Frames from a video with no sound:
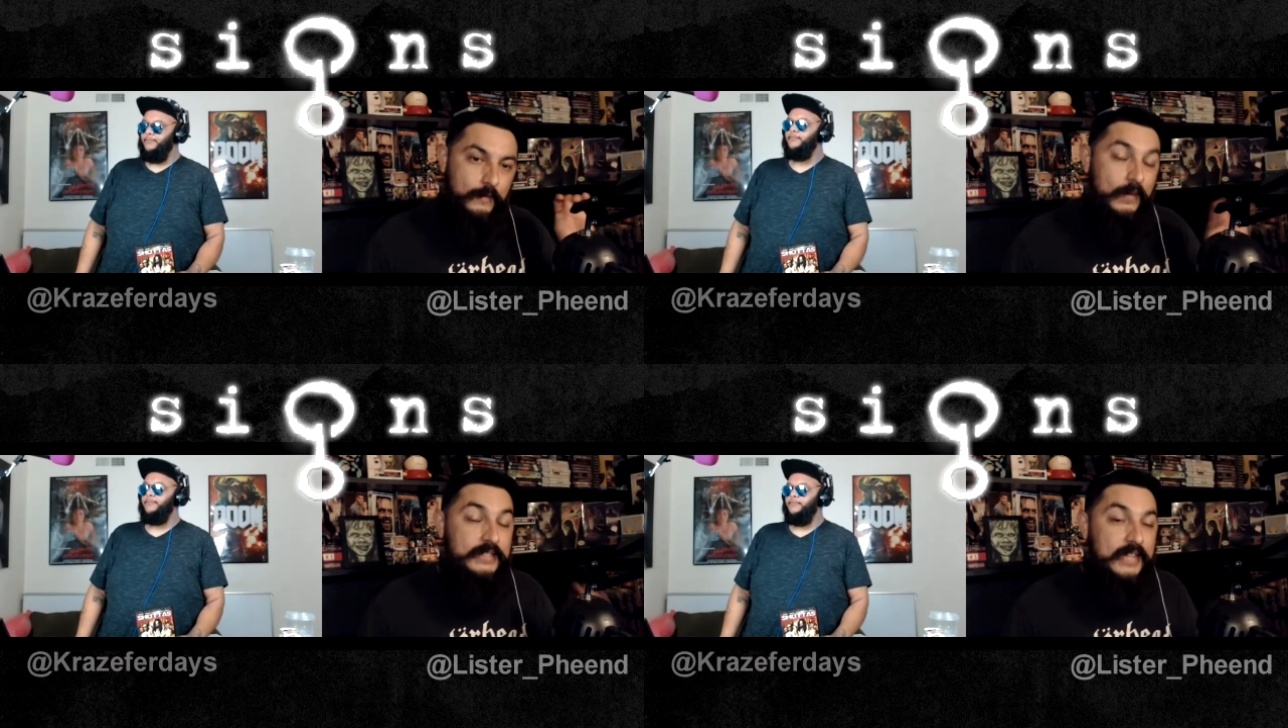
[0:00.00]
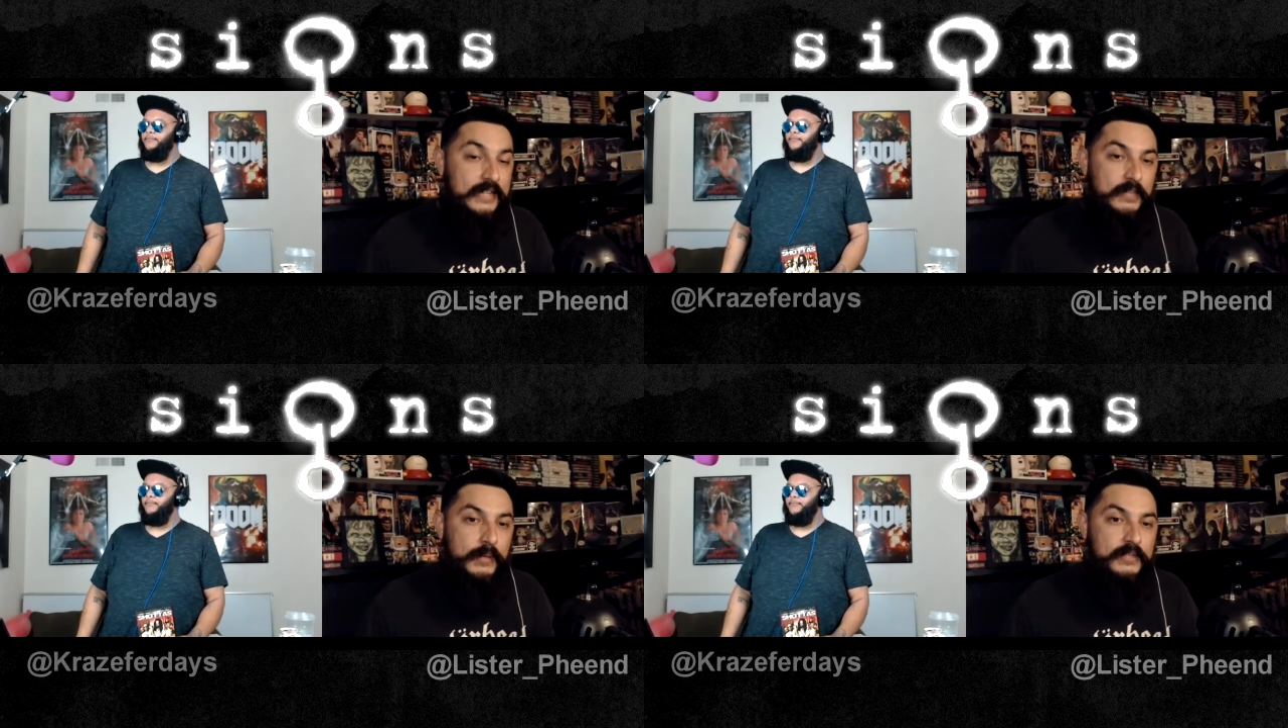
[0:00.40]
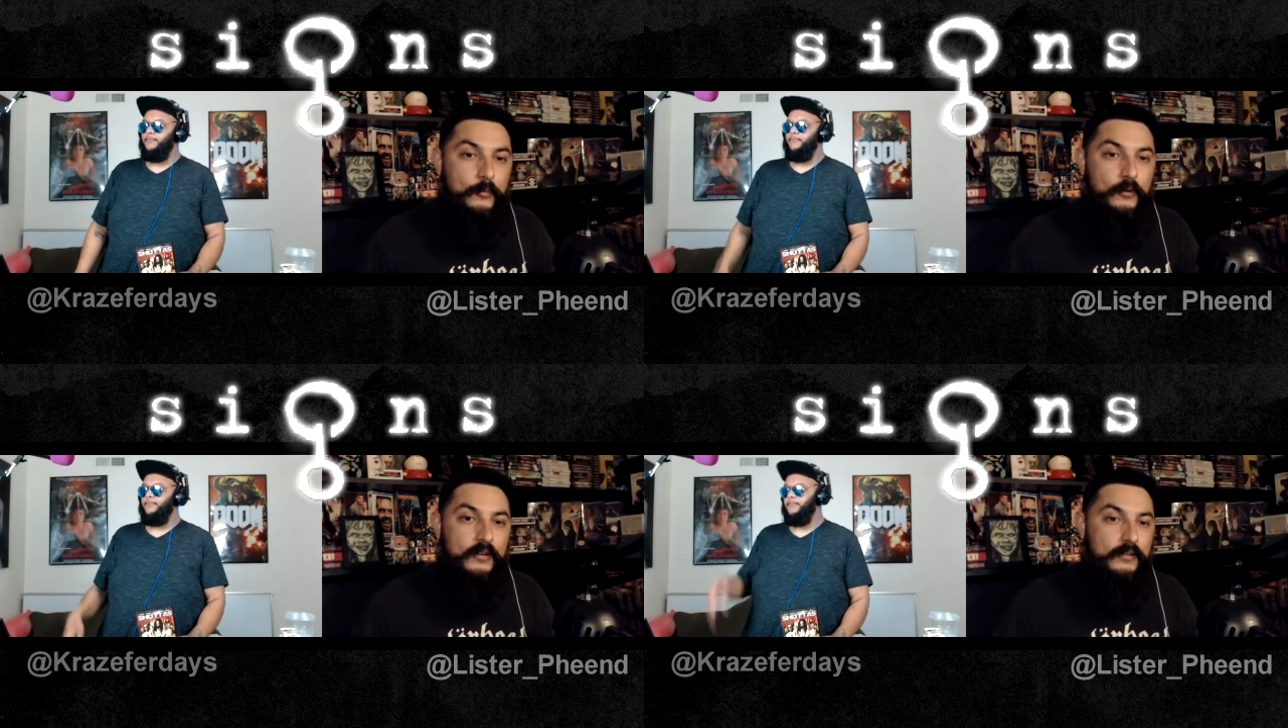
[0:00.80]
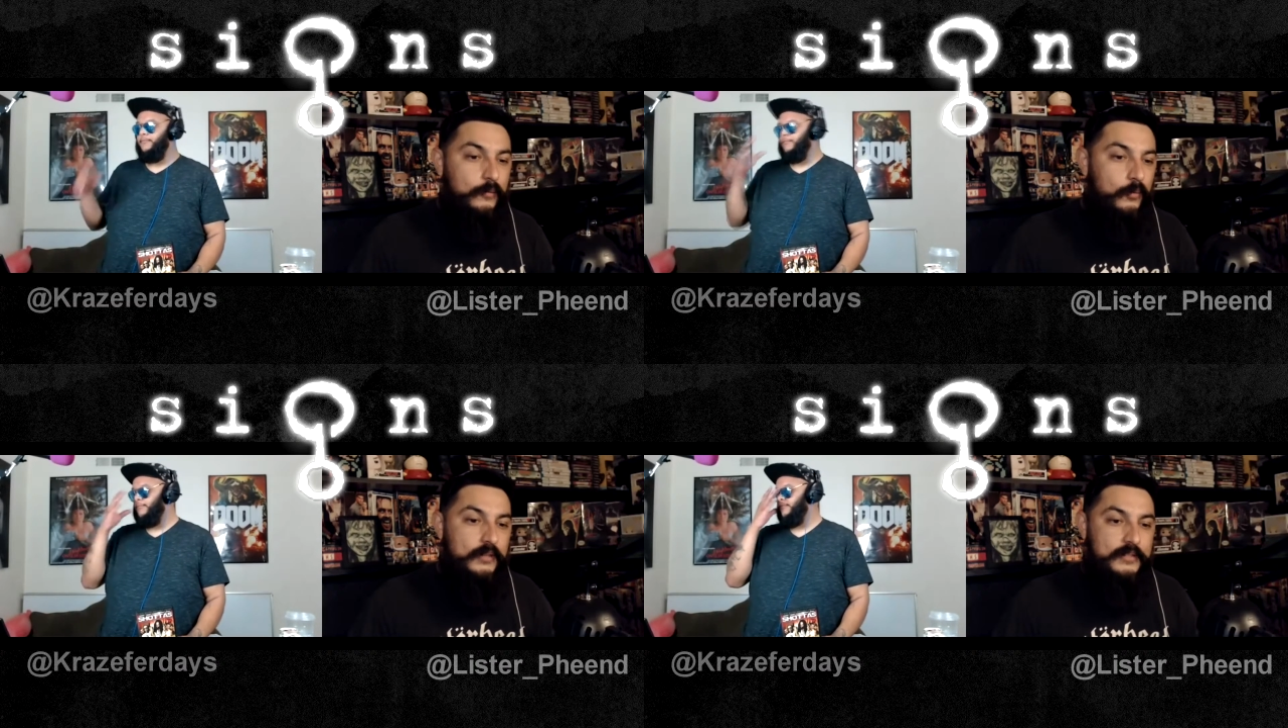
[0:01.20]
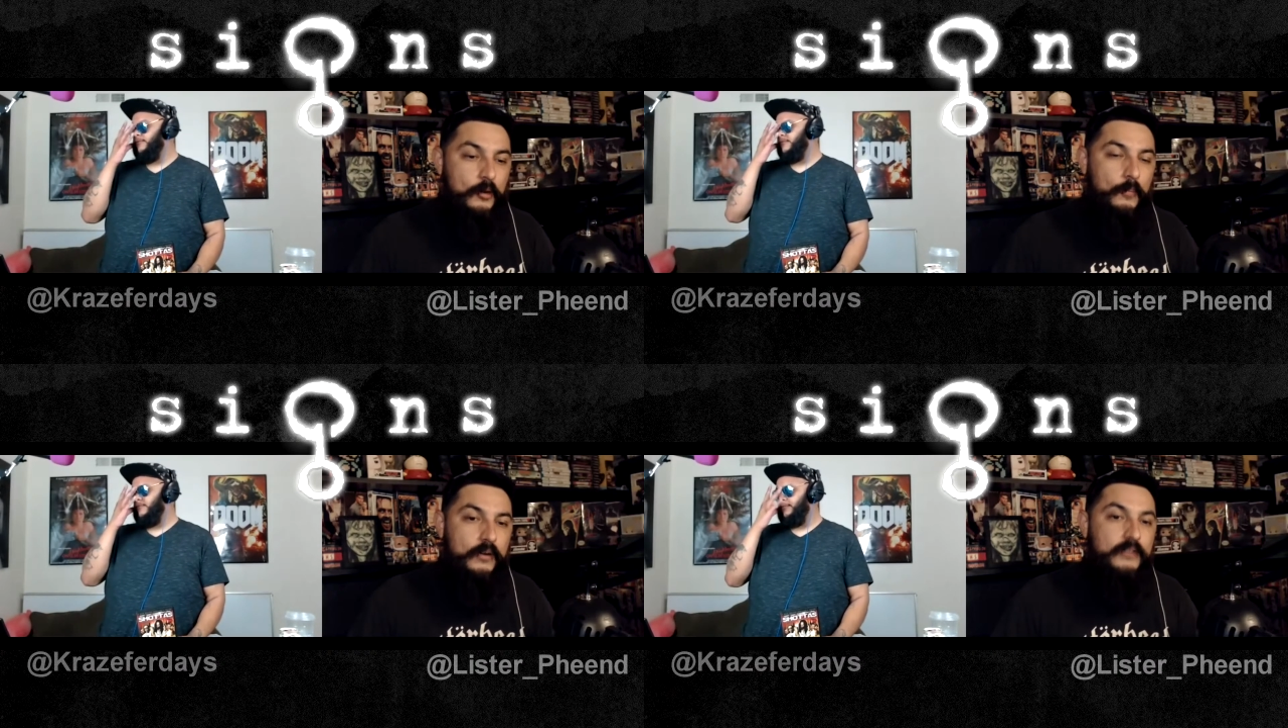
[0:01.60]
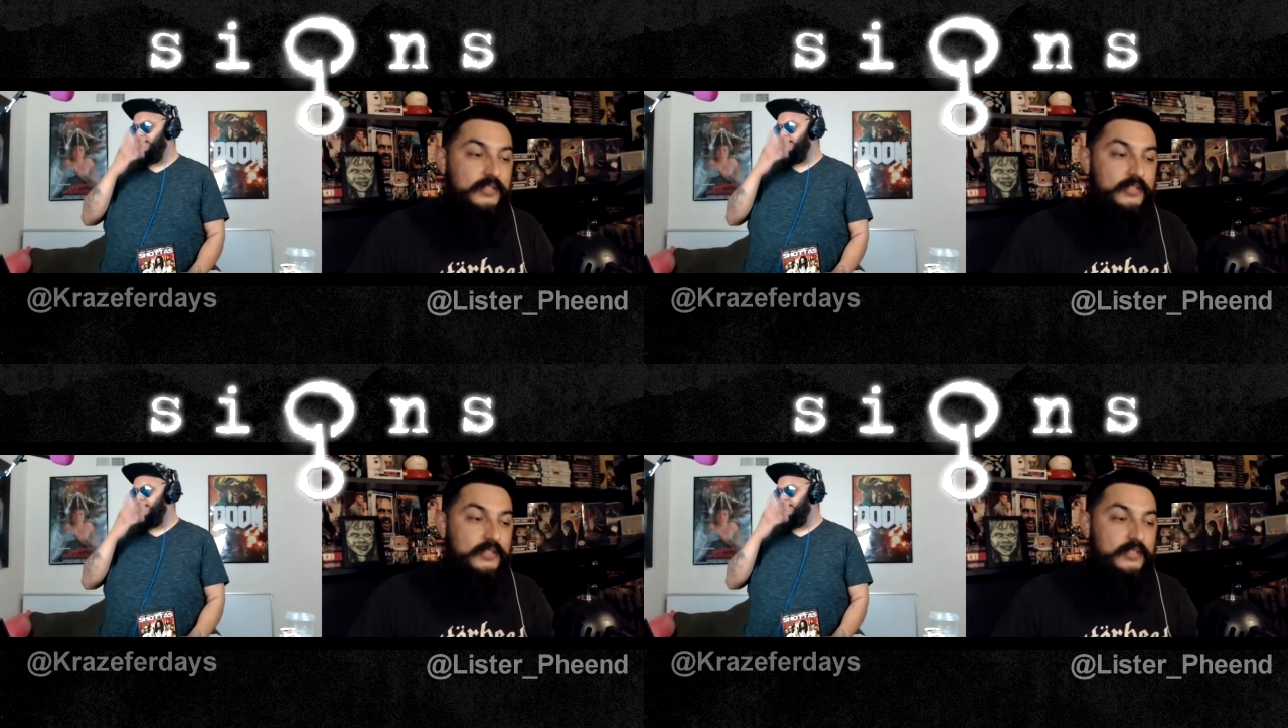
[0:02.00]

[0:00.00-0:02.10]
fantastic piece of work with a slow burn.